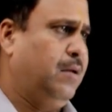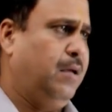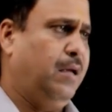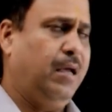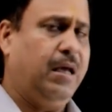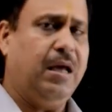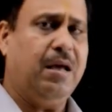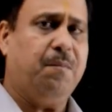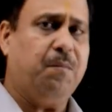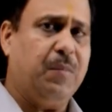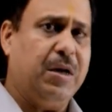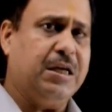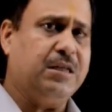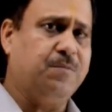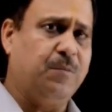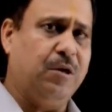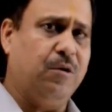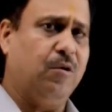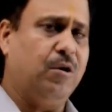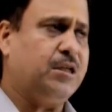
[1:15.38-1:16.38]
a plus
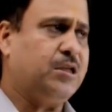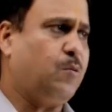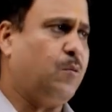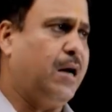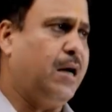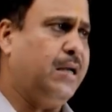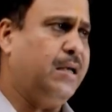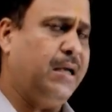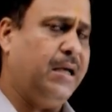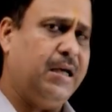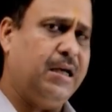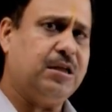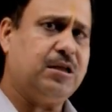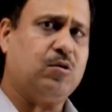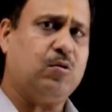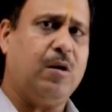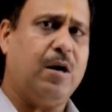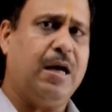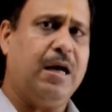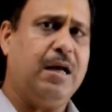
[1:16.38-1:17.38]
b whole square is a
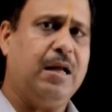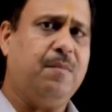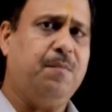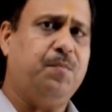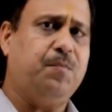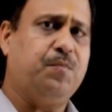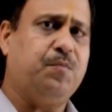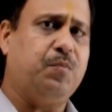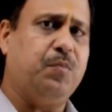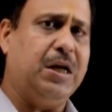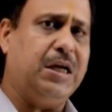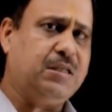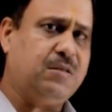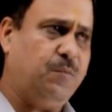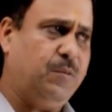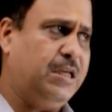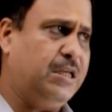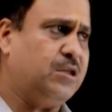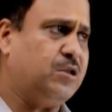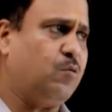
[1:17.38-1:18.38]
square plus
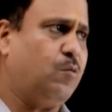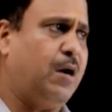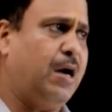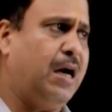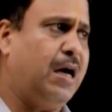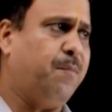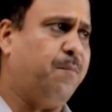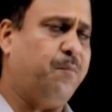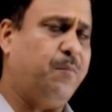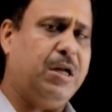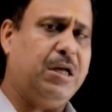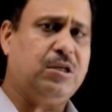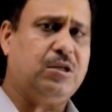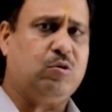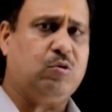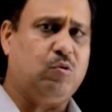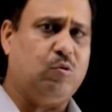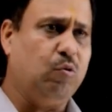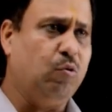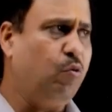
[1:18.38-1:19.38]
b square plus
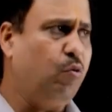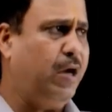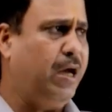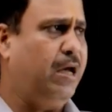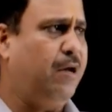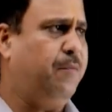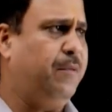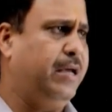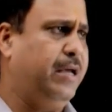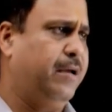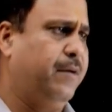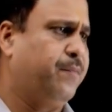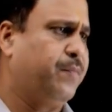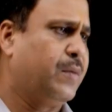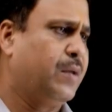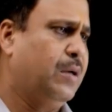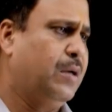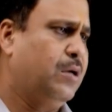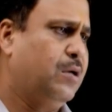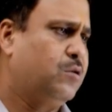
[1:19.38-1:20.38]

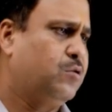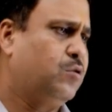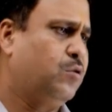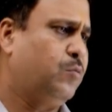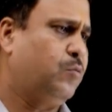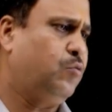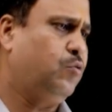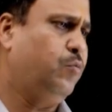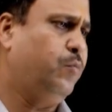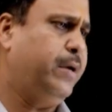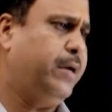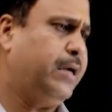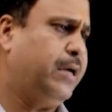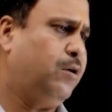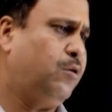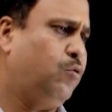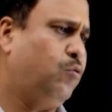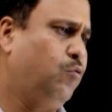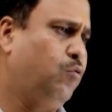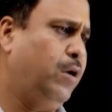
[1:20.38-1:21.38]
2ab. So to make
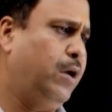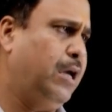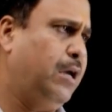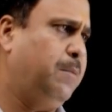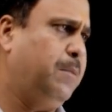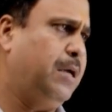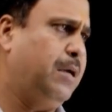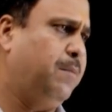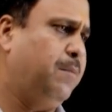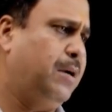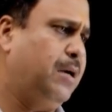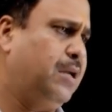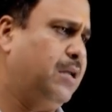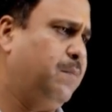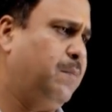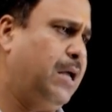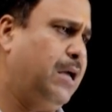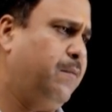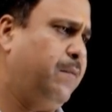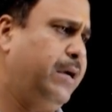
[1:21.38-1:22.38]
it 2ab,
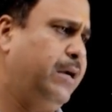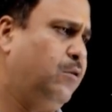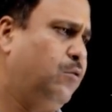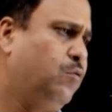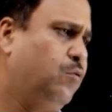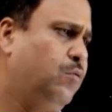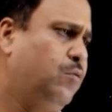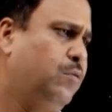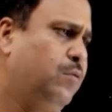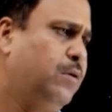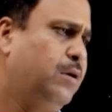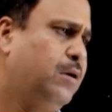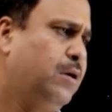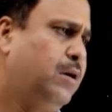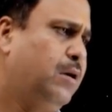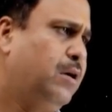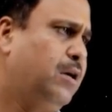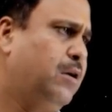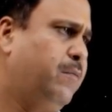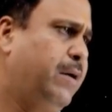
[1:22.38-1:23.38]
multiply by 2,
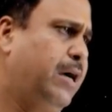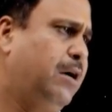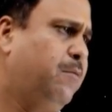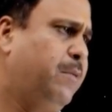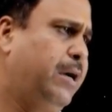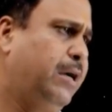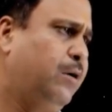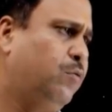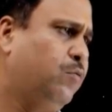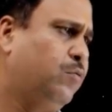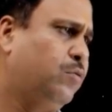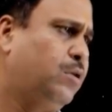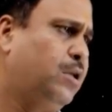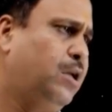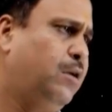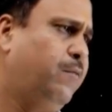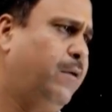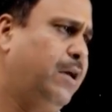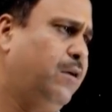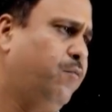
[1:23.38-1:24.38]
divide by 2,
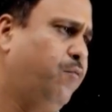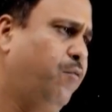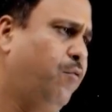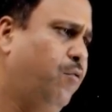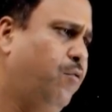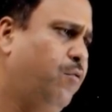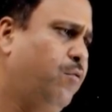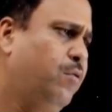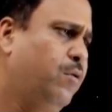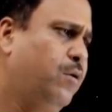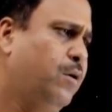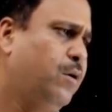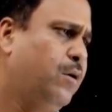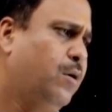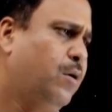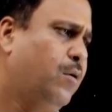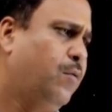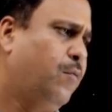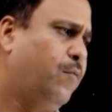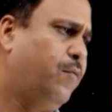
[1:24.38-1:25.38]
3 by 4
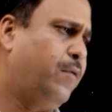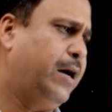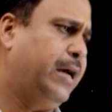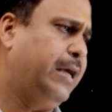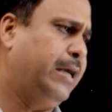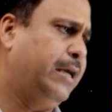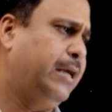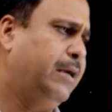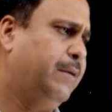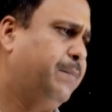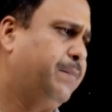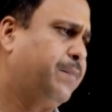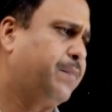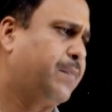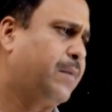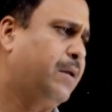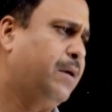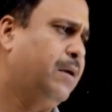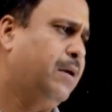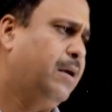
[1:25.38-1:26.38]
y,
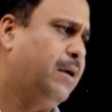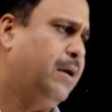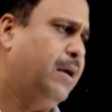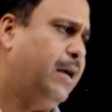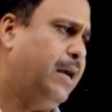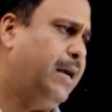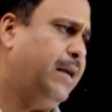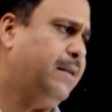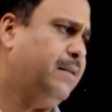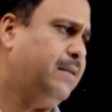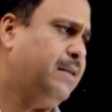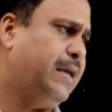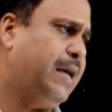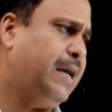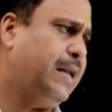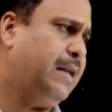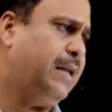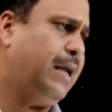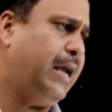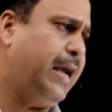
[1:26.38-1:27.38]
and
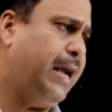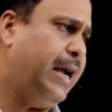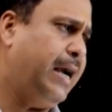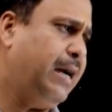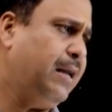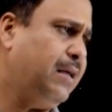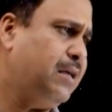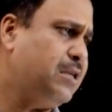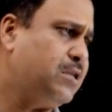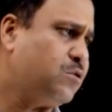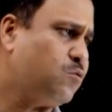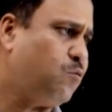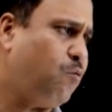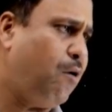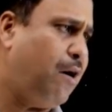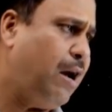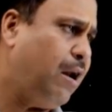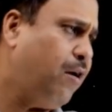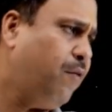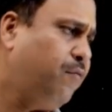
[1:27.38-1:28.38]
then add
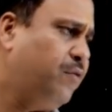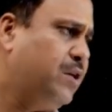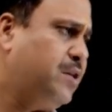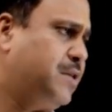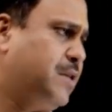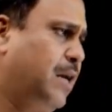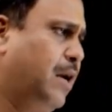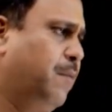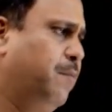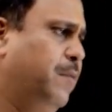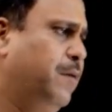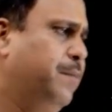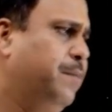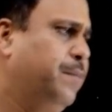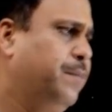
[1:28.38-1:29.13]
square of this term.